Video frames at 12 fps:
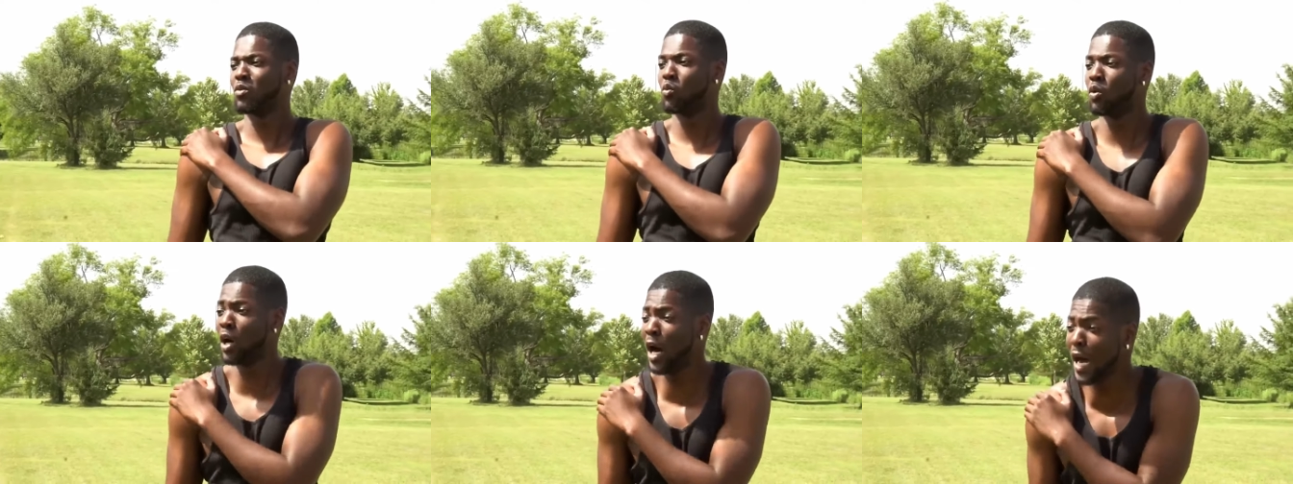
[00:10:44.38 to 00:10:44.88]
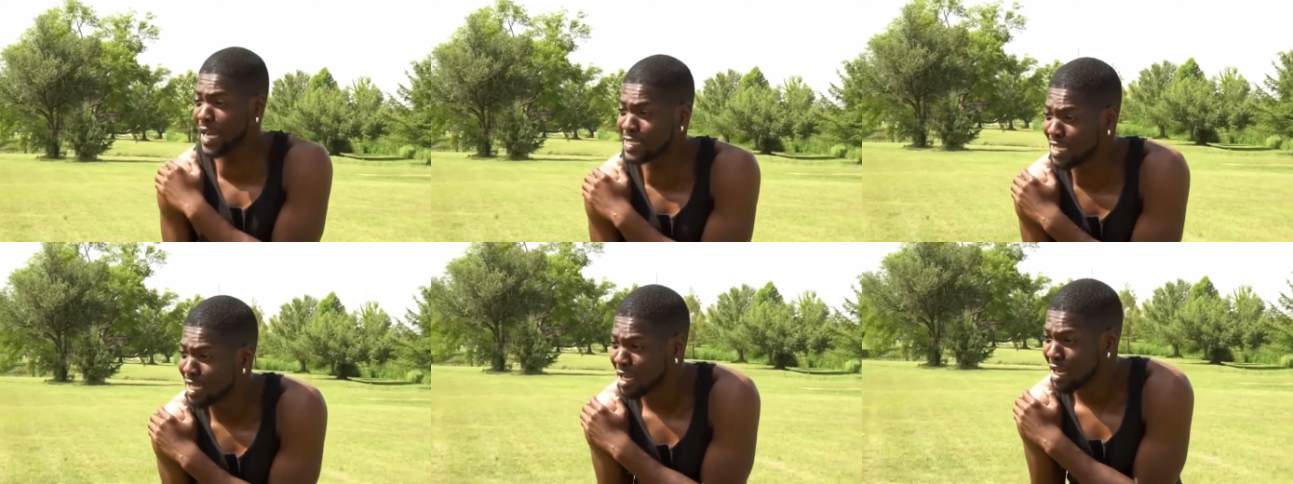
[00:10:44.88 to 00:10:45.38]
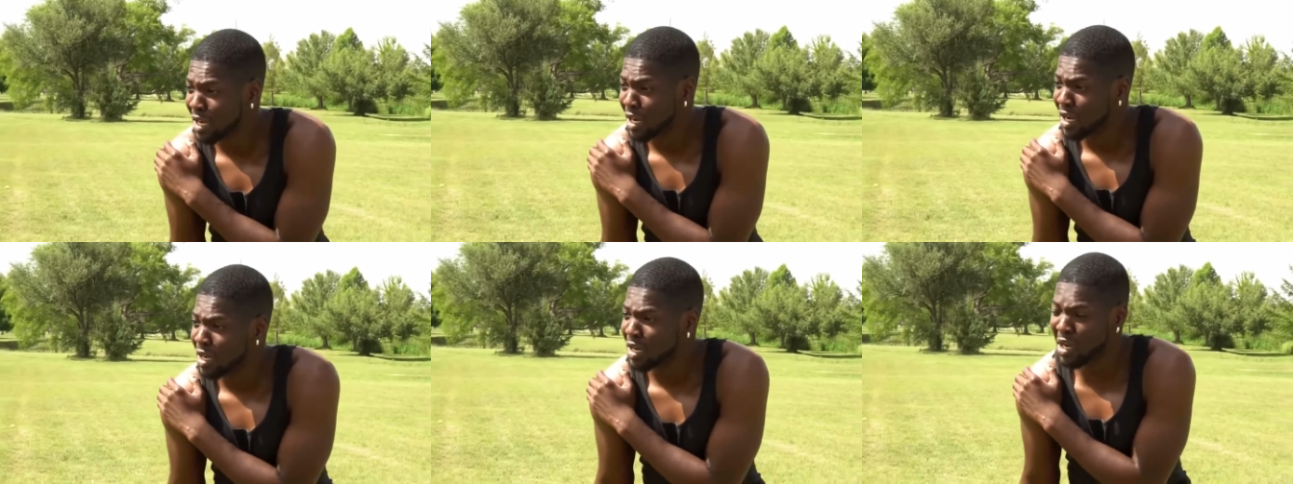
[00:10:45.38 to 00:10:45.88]
What?
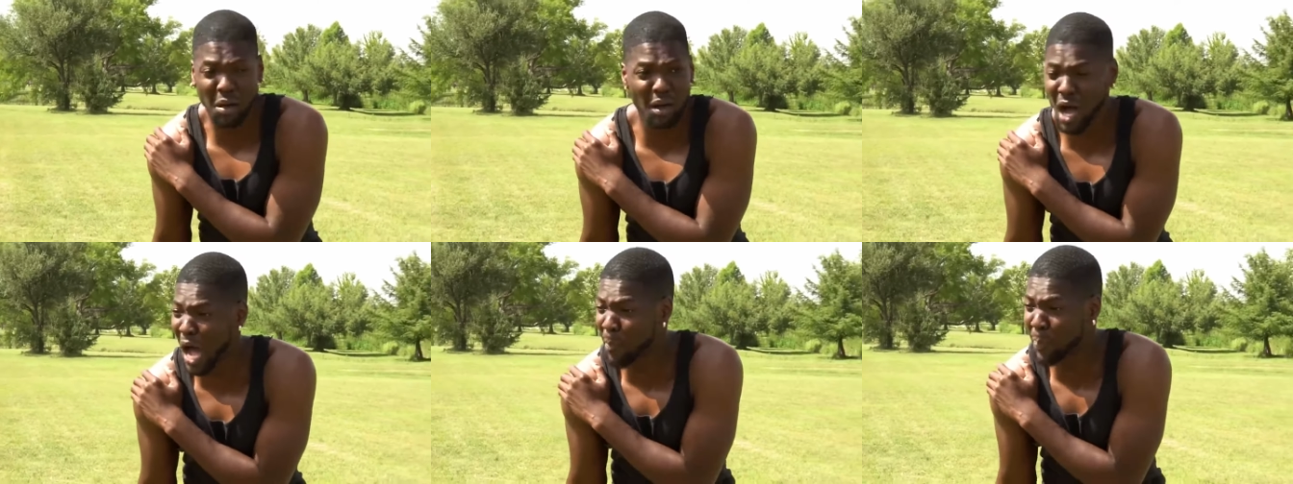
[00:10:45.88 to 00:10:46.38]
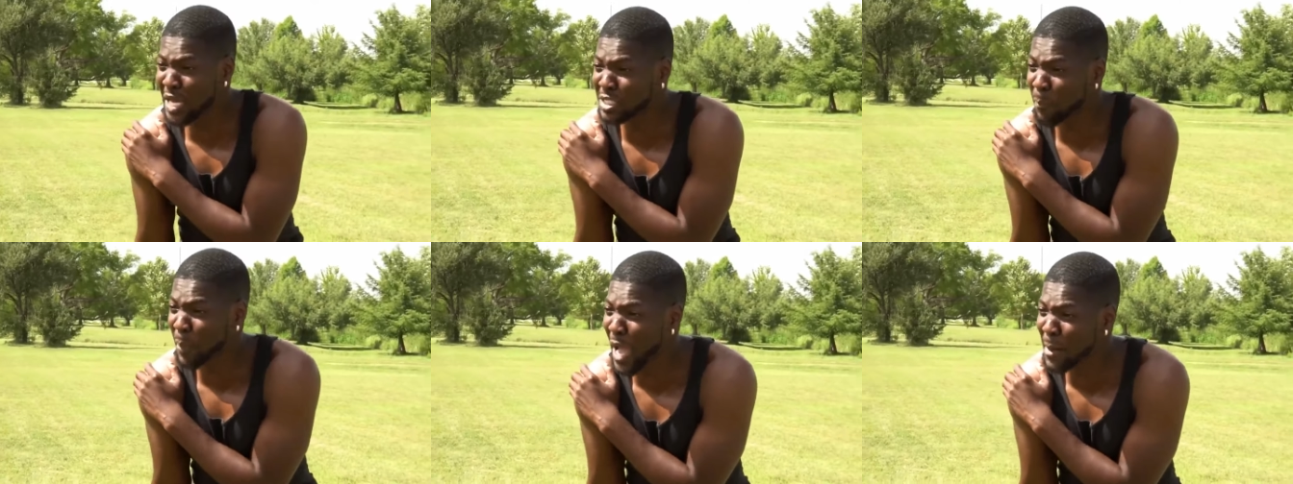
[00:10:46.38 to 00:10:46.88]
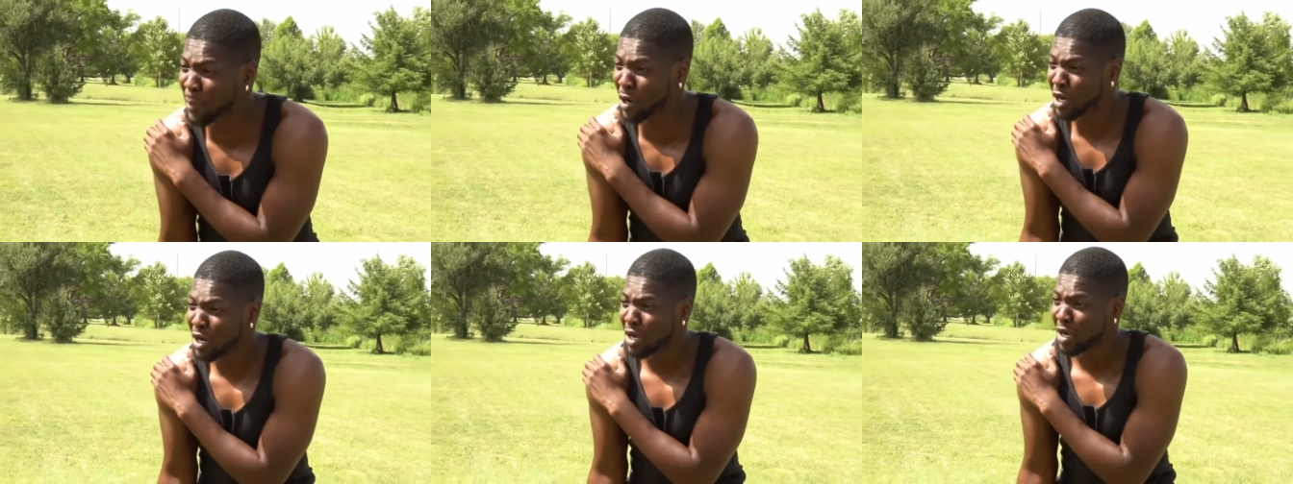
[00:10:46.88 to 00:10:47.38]
A piece of paper?